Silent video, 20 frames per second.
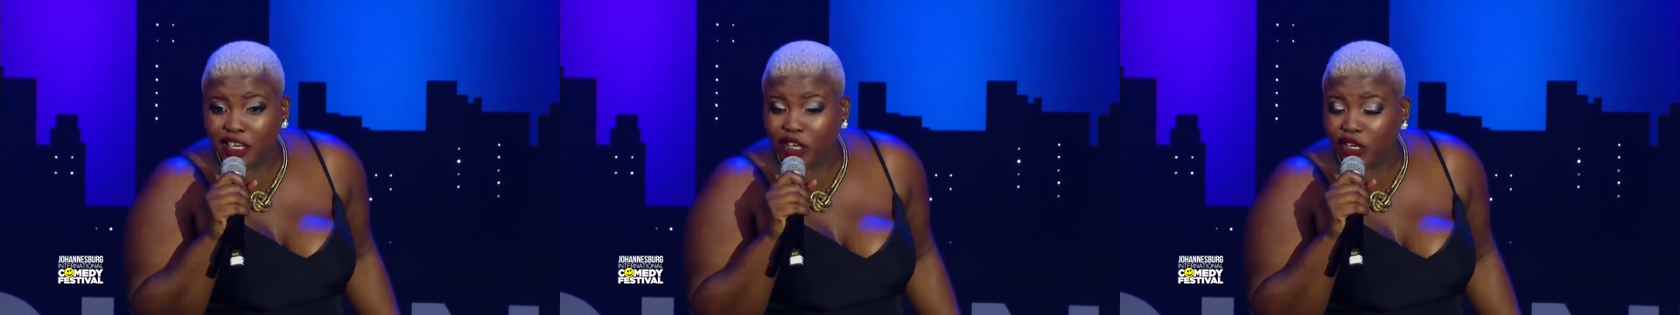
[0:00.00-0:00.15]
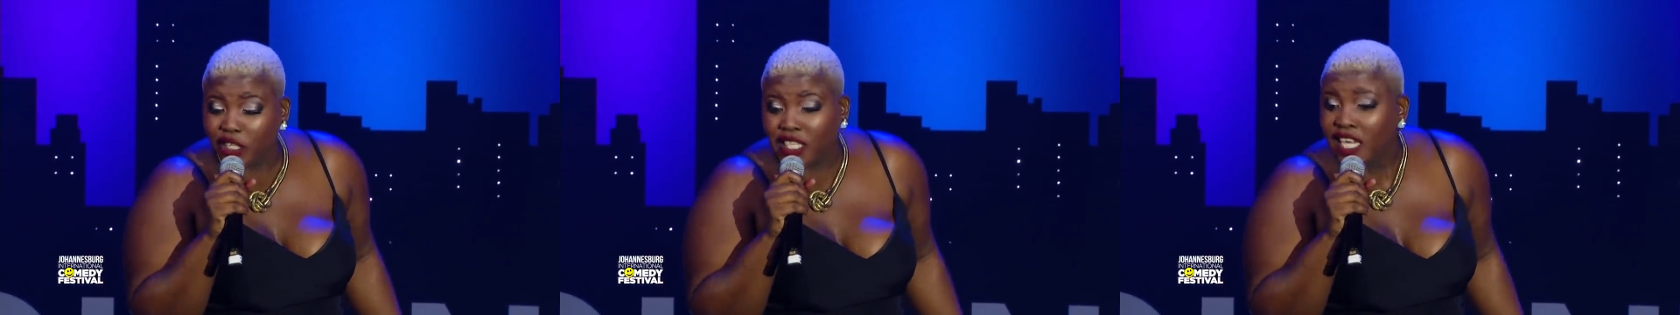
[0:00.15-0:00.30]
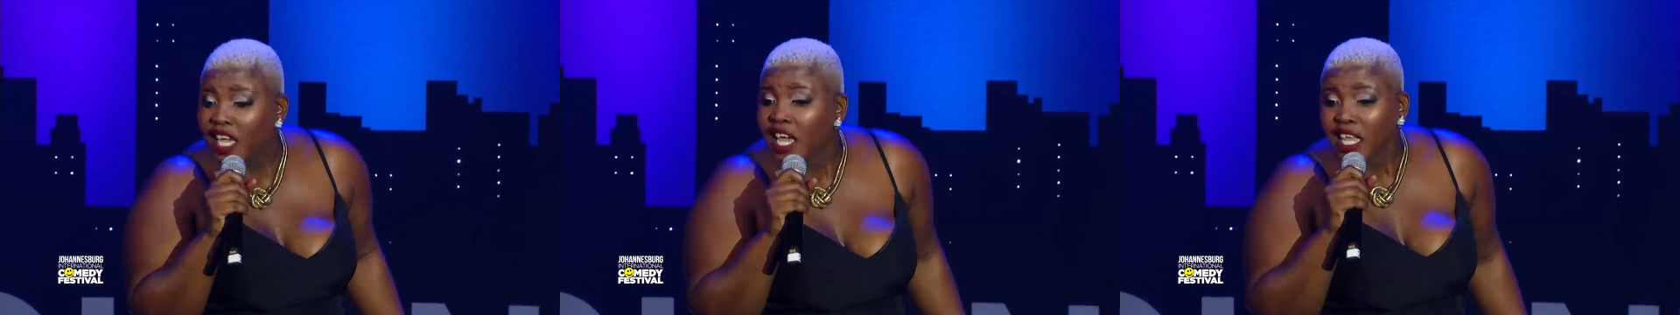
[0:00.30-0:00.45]

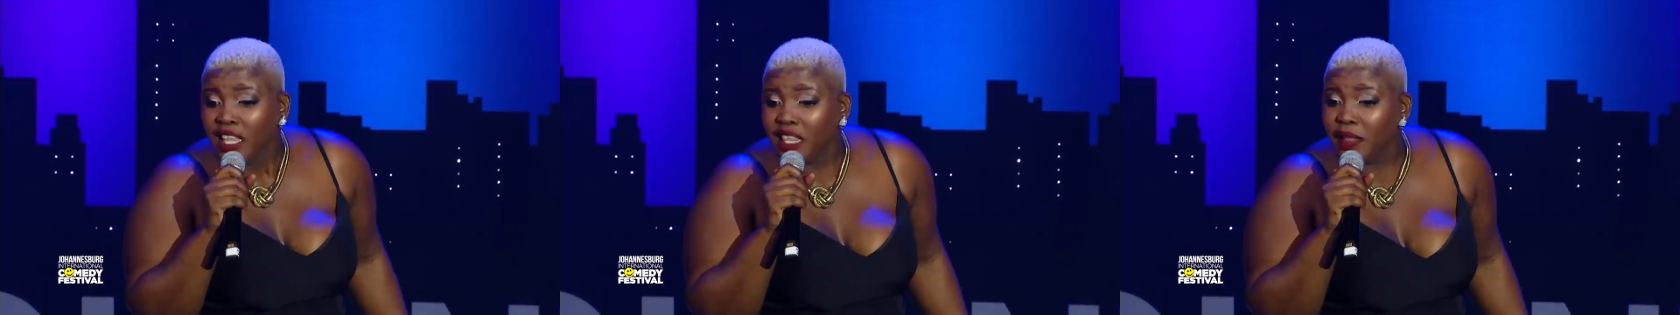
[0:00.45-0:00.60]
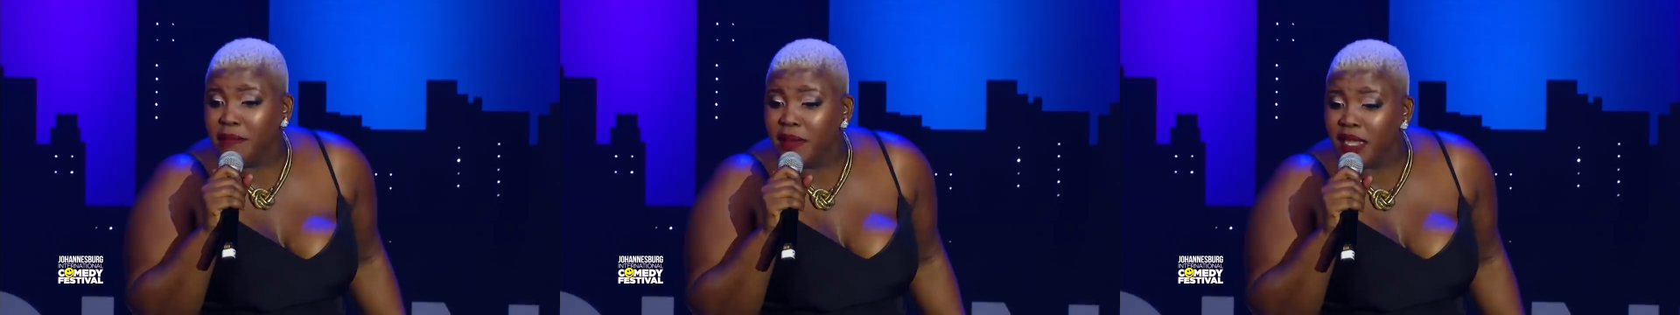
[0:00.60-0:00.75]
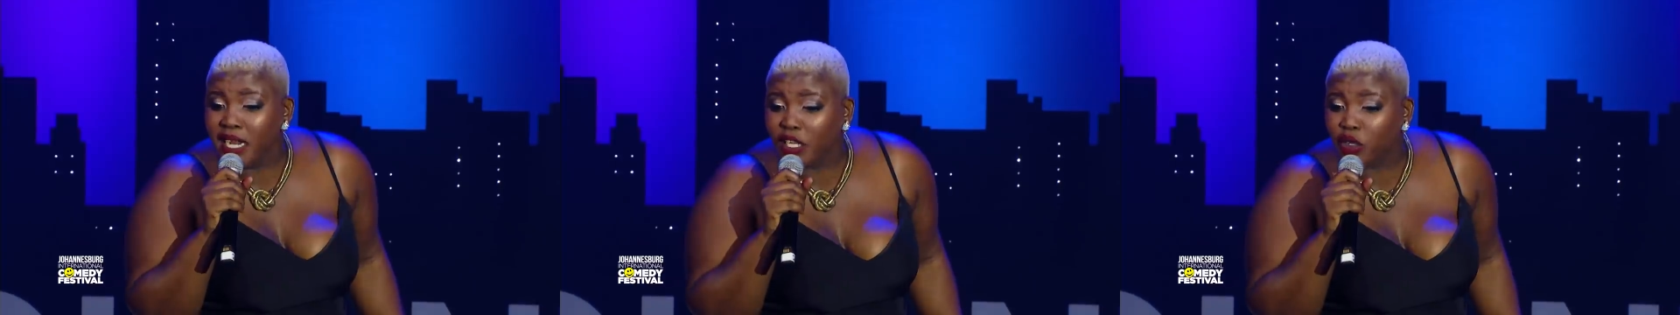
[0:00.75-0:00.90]
because the
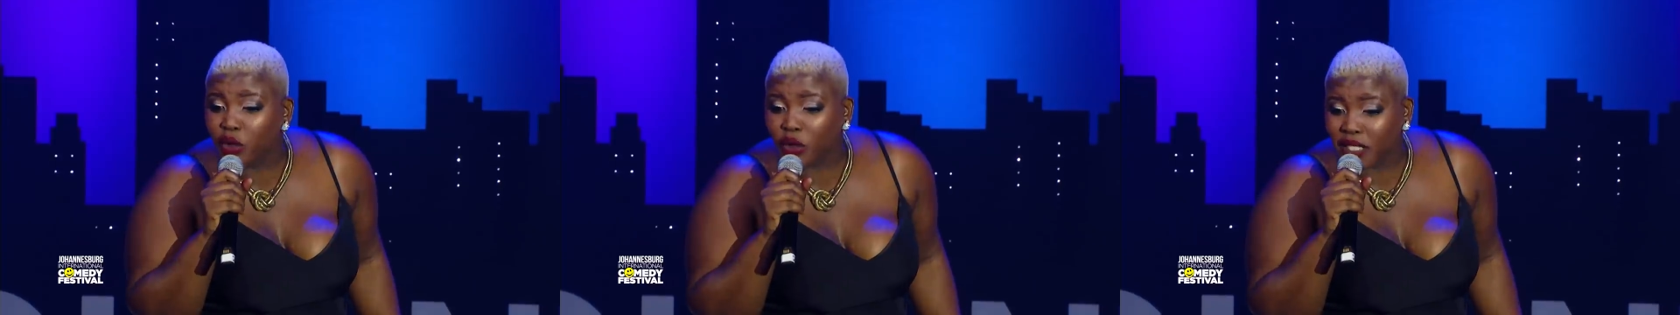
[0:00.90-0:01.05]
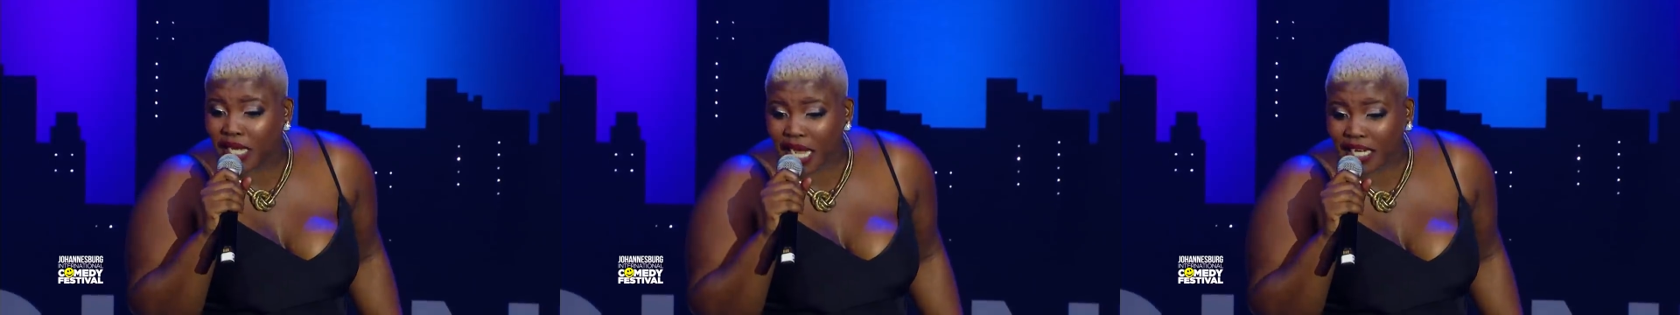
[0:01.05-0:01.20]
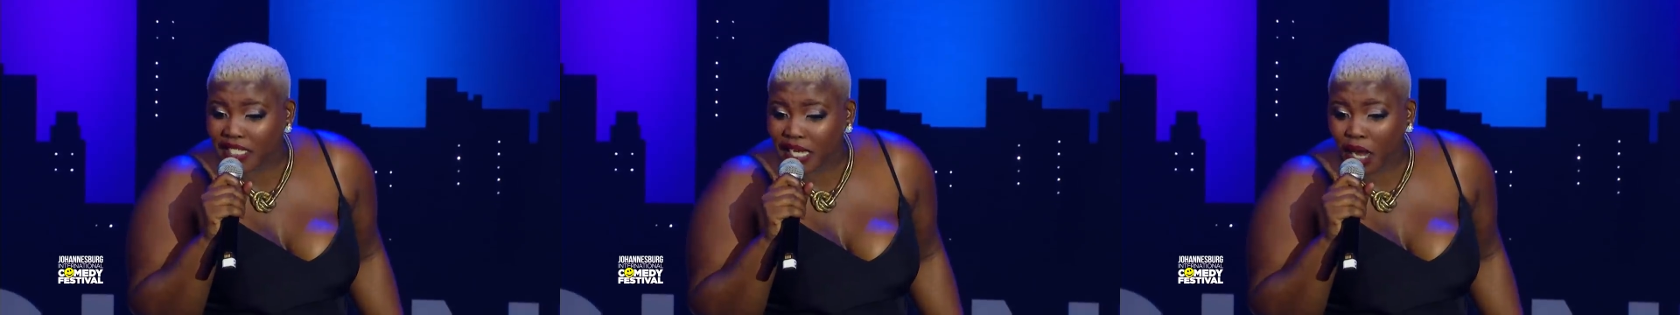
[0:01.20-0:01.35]
minute you
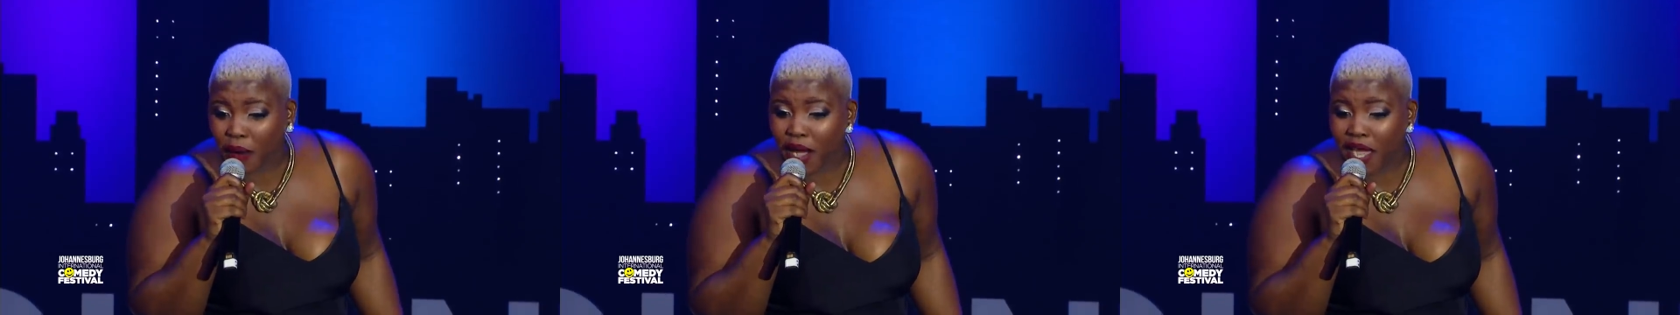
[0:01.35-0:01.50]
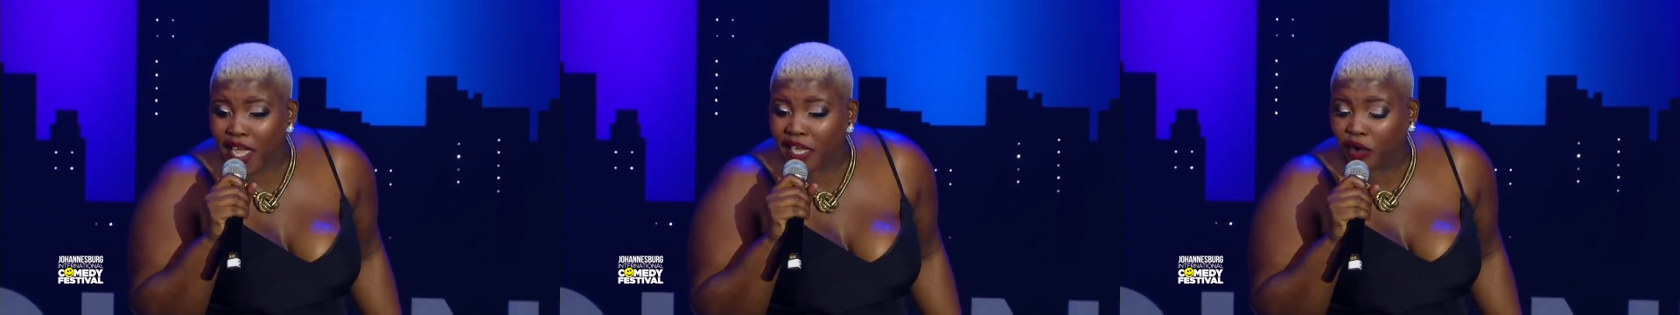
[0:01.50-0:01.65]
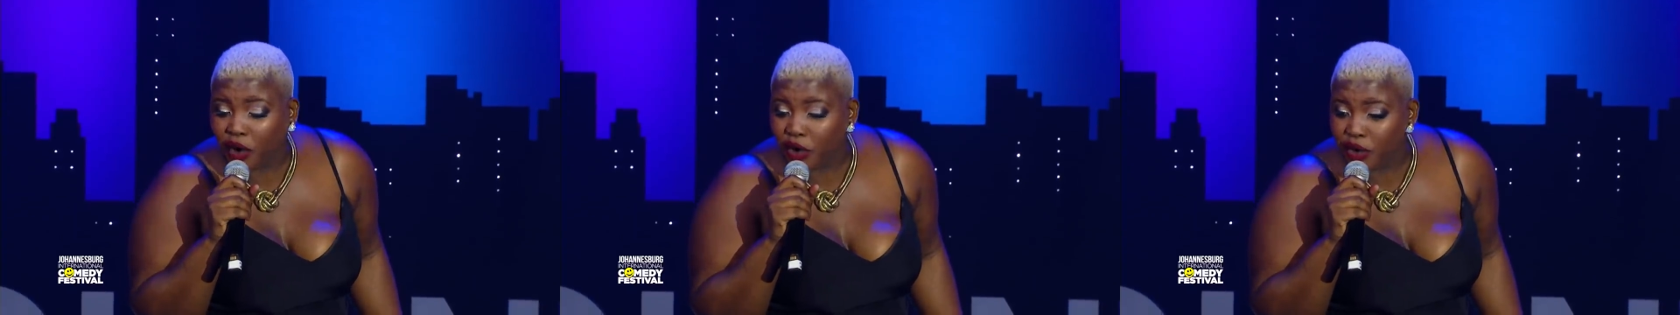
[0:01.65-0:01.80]
touch our
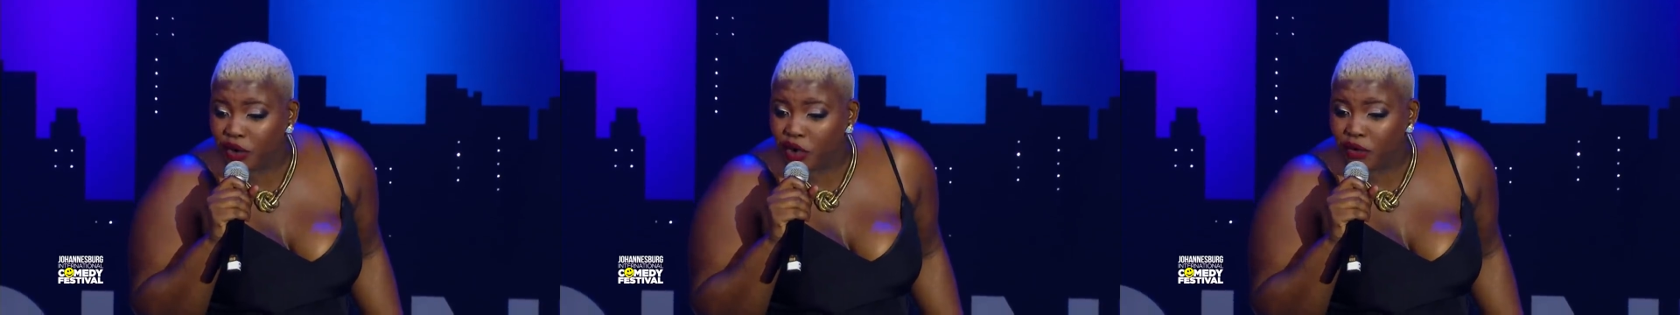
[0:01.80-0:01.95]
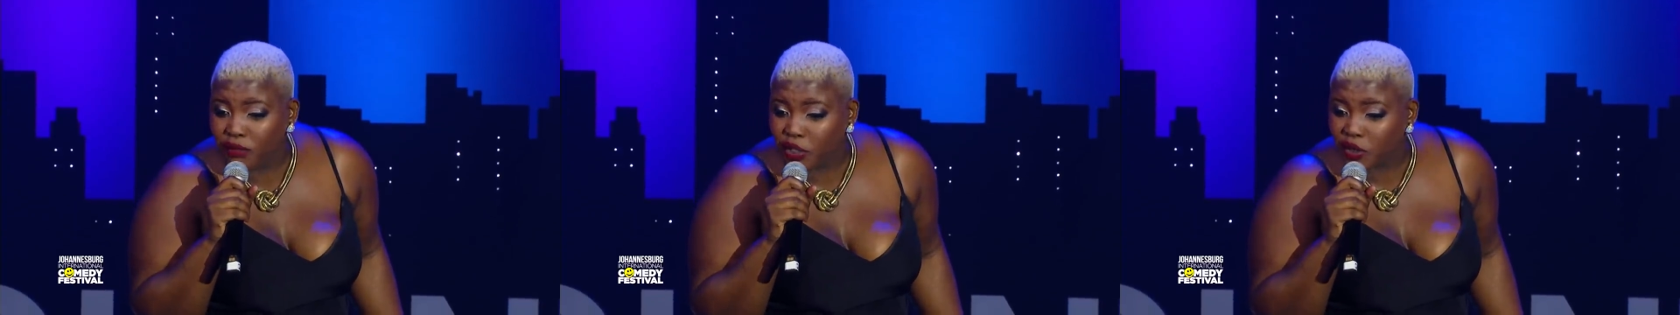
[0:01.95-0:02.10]
economy,